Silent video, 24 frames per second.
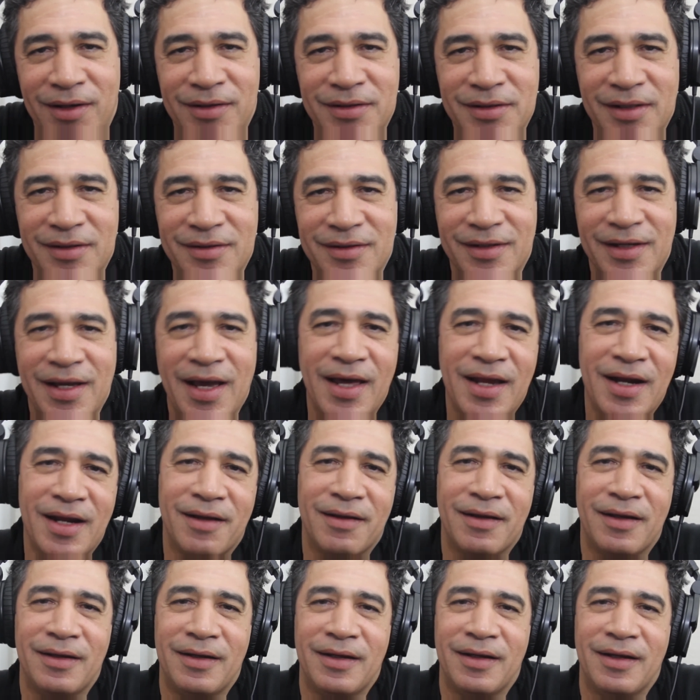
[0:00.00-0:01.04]
just kind
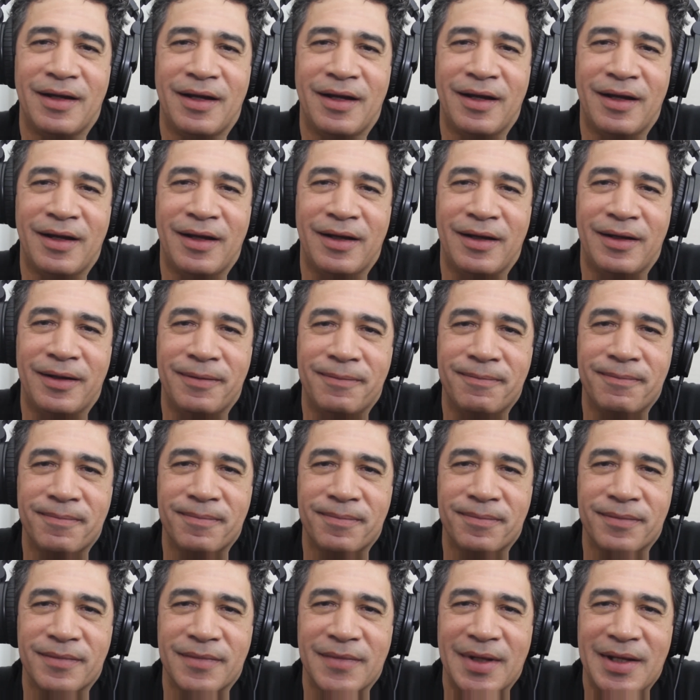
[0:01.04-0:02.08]
of
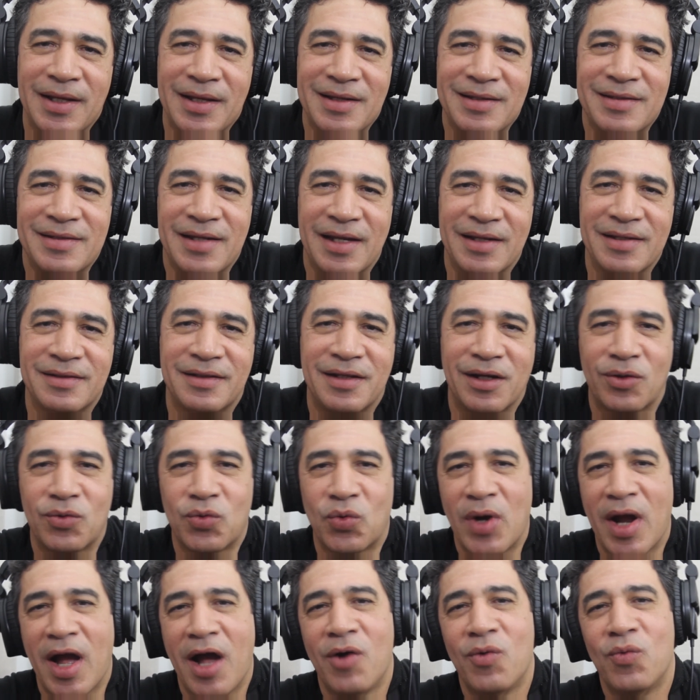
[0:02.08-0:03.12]
sets the
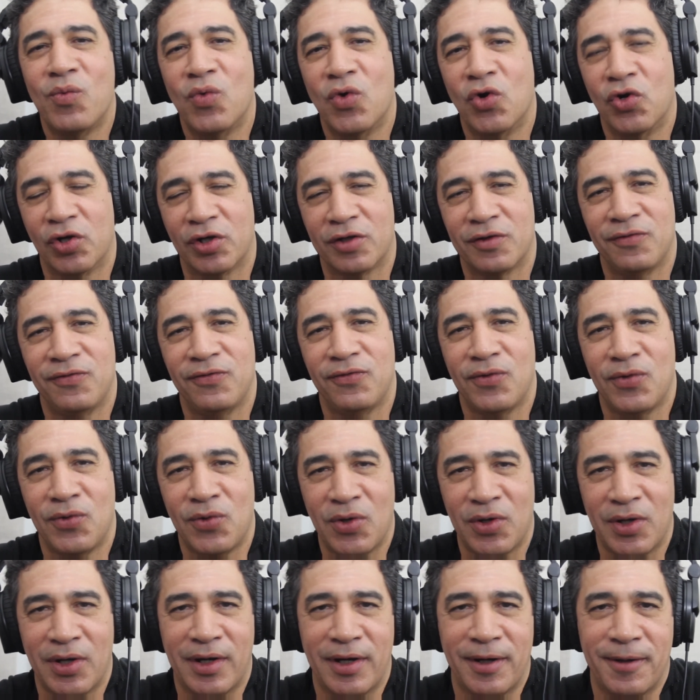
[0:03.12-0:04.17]
groundwork
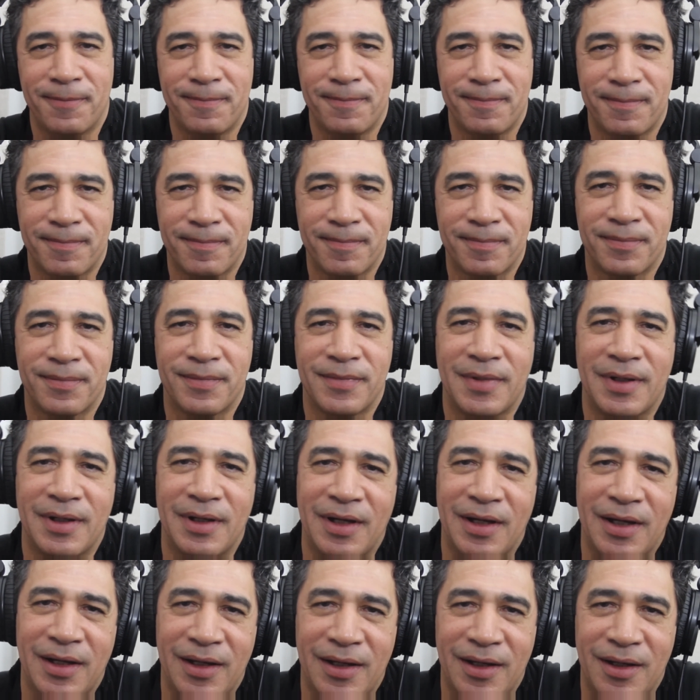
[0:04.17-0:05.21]
for
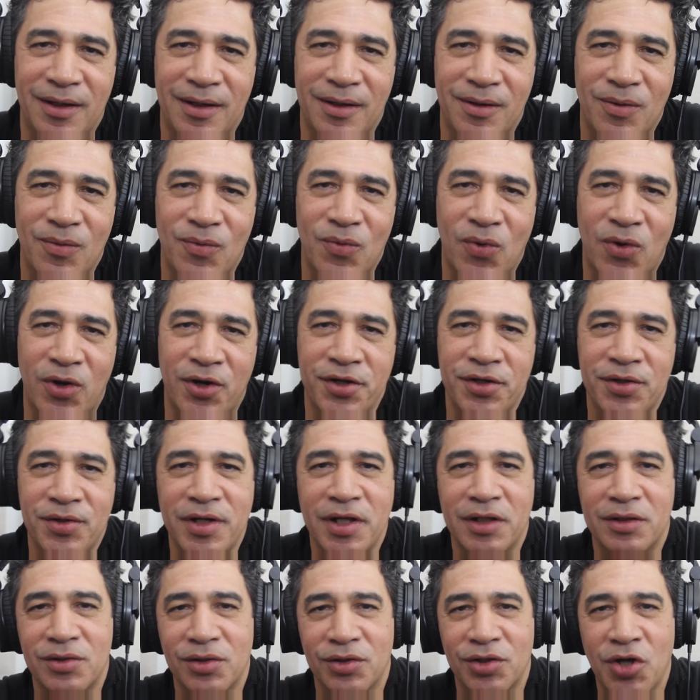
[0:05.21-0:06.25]
where you
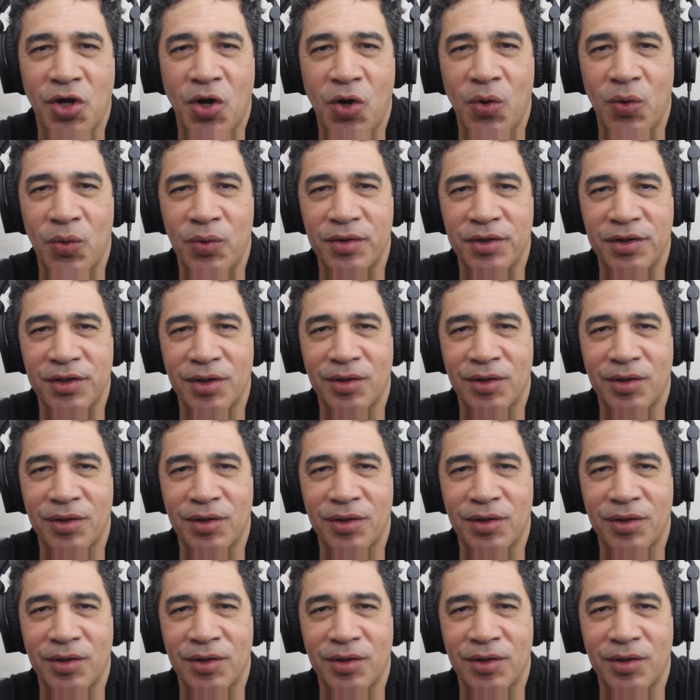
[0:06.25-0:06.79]
need to go.